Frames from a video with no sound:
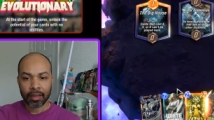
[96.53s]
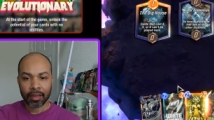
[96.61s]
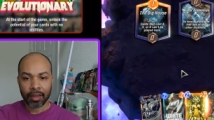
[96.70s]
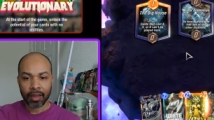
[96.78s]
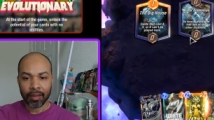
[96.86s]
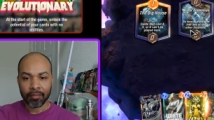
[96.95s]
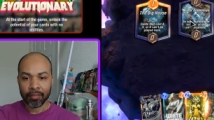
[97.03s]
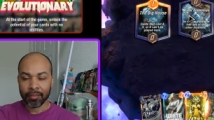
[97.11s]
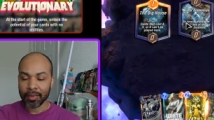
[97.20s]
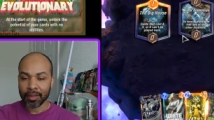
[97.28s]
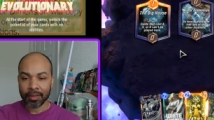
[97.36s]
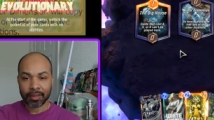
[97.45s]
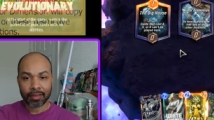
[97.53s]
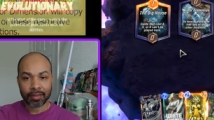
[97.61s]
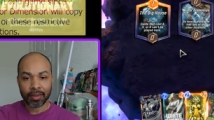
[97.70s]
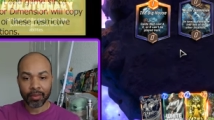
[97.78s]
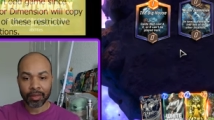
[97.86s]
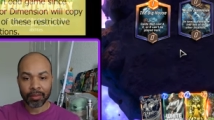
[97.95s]
Uh, this is
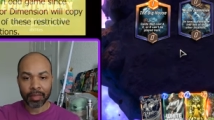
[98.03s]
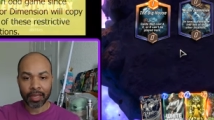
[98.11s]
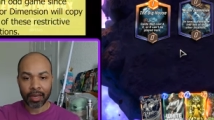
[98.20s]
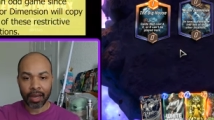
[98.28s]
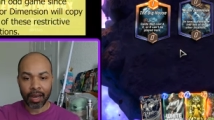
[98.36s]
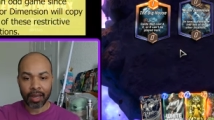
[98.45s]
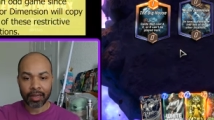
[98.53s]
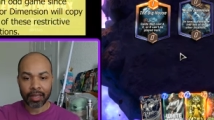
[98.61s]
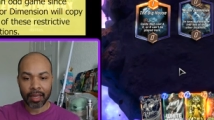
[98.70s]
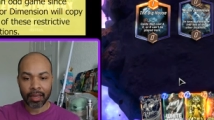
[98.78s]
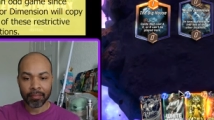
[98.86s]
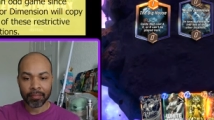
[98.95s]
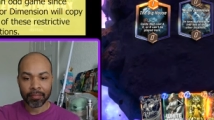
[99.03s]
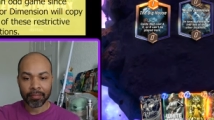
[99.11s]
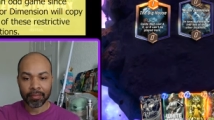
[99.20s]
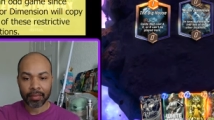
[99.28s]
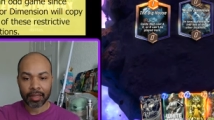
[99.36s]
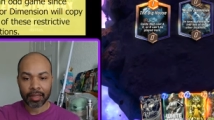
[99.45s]
going to be an odd game.
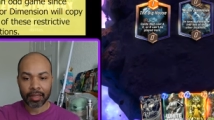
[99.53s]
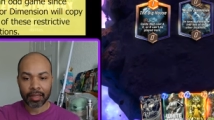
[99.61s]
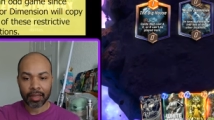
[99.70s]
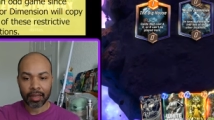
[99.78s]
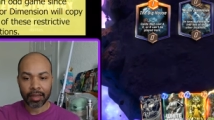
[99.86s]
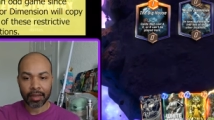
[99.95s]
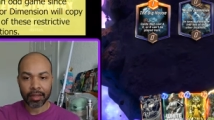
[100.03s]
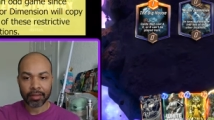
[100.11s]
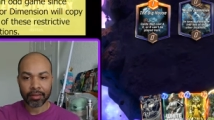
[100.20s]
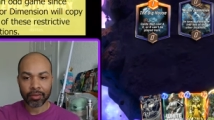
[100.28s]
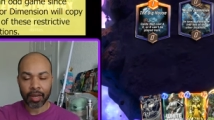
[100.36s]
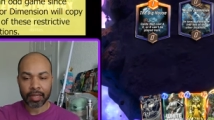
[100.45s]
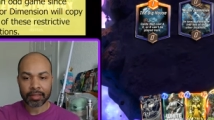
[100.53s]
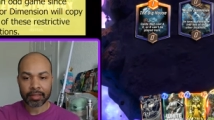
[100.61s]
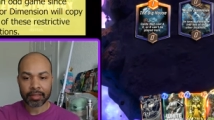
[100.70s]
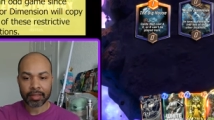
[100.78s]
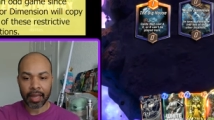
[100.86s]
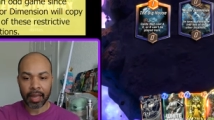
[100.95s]
Uh, do I
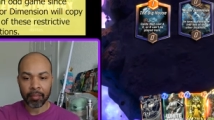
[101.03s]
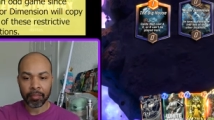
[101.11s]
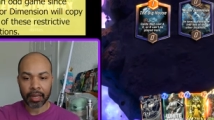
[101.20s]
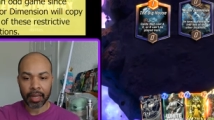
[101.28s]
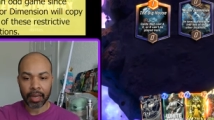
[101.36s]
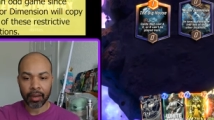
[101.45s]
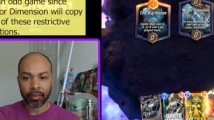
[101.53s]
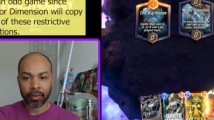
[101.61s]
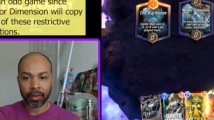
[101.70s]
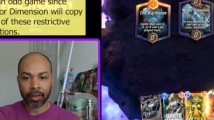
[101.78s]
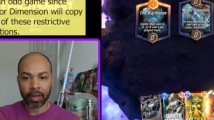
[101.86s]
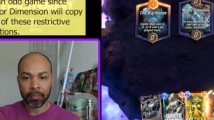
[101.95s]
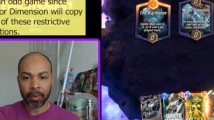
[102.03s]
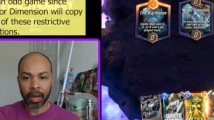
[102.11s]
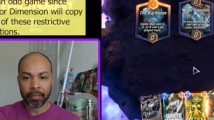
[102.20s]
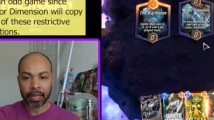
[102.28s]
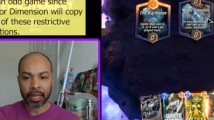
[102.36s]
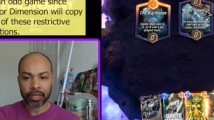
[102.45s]
snap now?
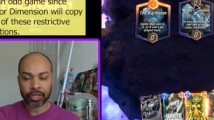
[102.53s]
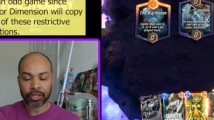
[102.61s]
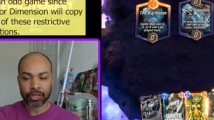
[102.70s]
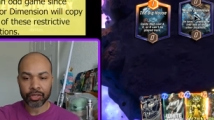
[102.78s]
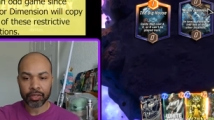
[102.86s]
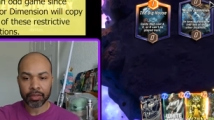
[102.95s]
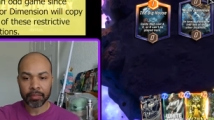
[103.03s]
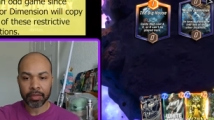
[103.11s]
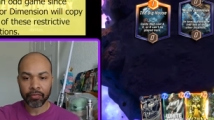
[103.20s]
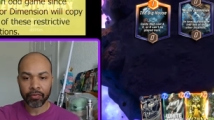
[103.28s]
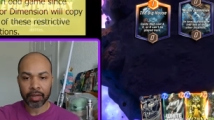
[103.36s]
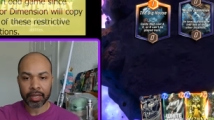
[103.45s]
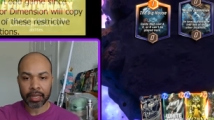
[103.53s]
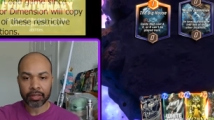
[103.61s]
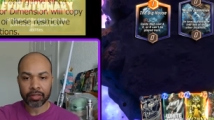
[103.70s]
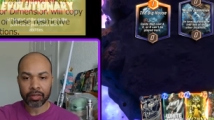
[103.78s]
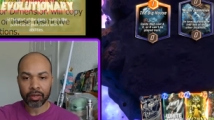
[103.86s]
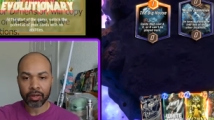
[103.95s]
Abomination should be free next
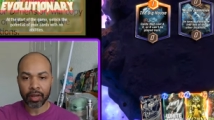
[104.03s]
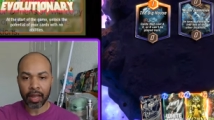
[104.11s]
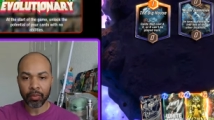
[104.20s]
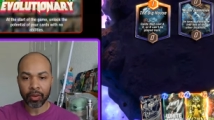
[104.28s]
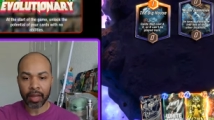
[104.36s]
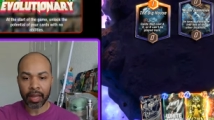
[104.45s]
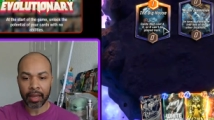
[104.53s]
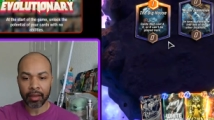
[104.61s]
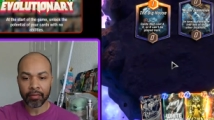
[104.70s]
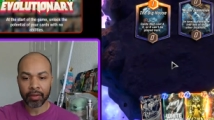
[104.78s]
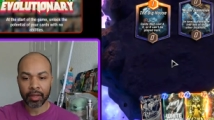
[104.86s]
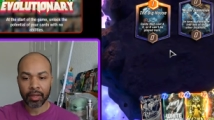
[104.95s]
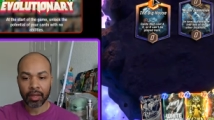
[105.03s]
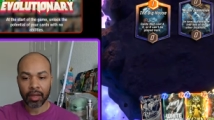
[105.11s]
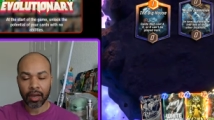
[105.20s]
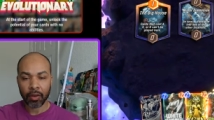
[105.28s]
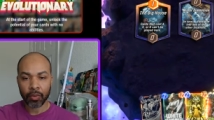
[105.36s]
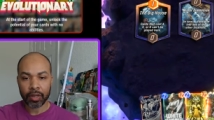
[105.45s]
turn. I will have
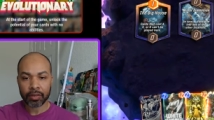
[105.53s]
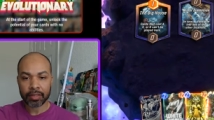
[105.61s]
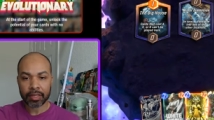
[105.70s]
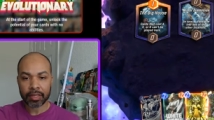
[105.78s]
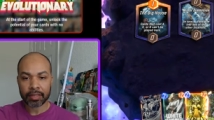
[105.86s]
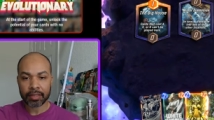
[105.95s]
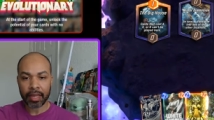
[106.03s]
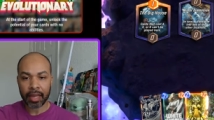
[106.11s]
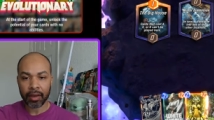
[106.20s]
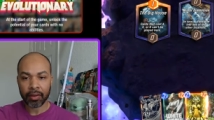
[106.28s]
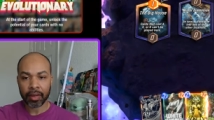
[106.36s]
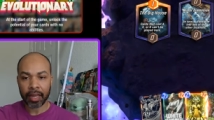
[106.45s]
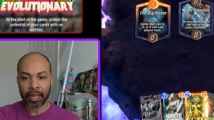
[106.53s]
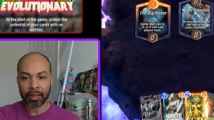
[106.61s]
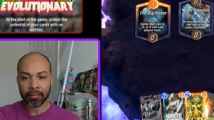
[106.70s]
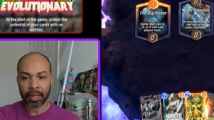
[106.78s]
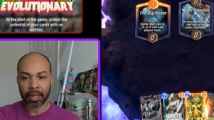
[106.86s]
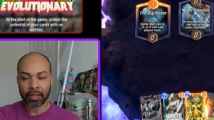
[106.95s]
a Widow's Kiss down,
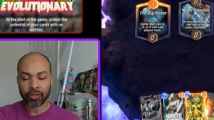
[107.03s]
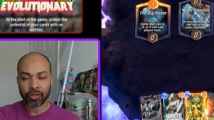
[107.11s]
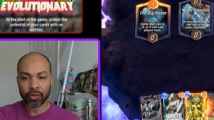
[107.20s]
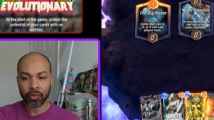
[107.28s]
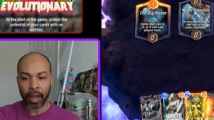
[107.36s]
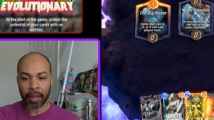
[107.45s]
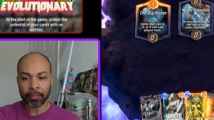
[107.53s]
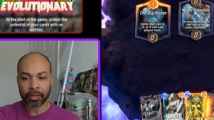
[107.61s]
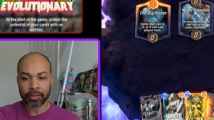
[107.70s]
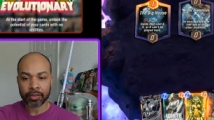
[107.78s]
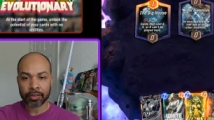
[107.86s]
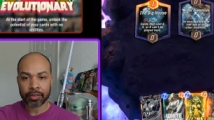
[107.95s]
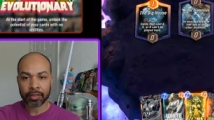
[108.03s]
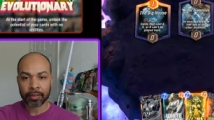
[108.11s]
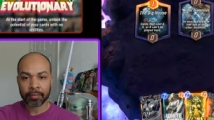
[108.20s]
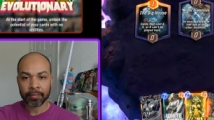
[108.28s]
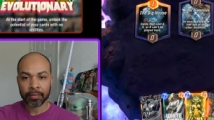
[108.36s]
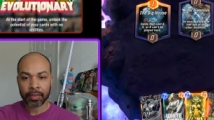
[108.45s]
Ant-Man, two Raptors.
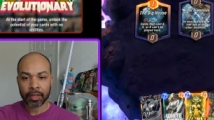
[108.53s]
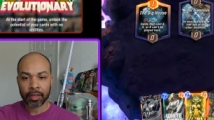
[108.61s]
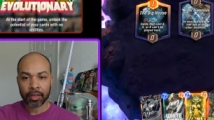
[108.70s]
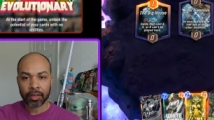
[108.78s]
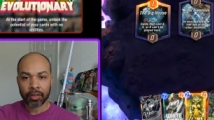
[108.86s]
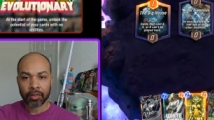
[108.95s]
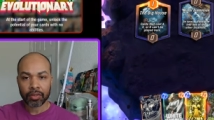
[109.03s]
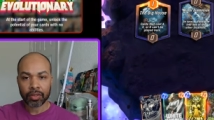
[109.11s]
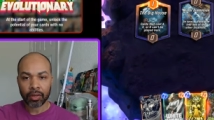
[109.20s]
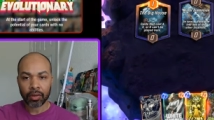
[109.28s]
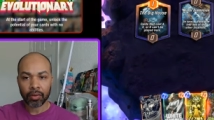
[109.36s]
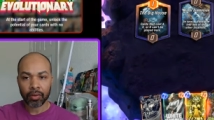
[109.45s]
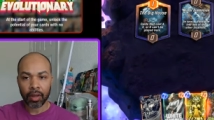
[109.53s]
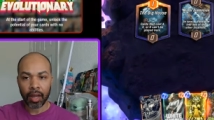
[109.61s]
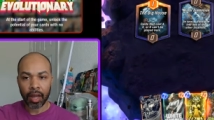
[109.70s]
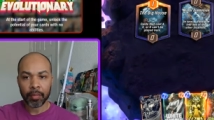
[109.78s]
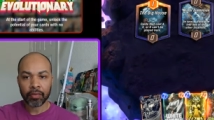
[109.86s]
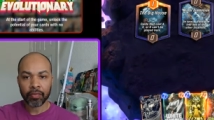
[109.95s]
So
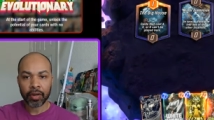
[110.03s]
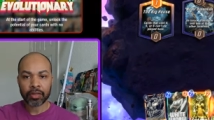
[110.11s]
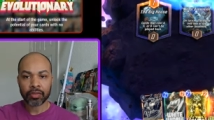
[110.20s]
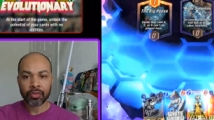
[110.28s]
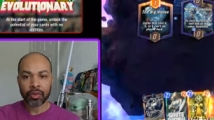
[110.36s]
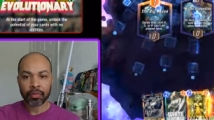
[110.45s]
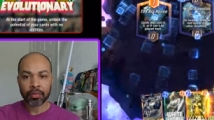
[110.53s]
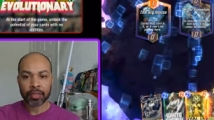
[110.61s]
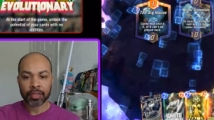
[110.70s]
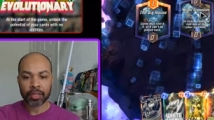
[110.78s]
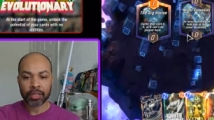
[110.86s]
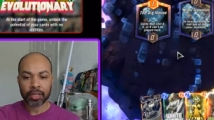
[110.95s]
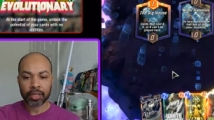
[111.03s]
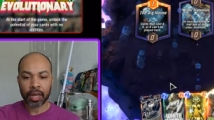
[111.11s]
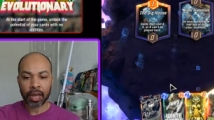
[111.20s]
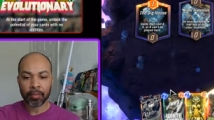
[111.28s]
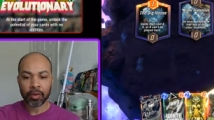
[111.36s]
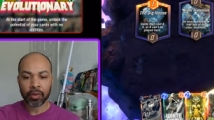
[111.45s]
I'm in a very strong position.
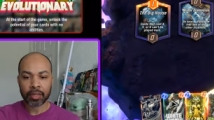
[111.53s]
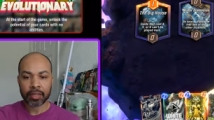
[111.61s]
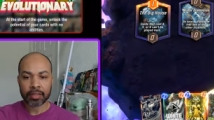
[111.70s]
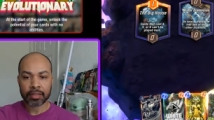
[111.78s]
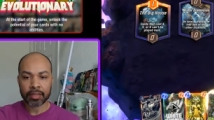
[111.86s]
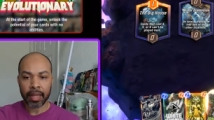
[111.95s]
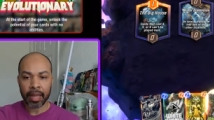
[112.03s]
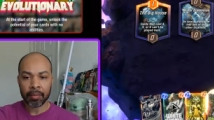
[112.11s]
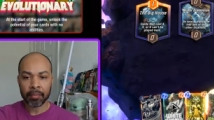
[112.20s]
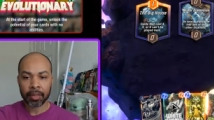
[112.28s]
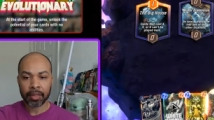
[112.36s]
I'm going to snap.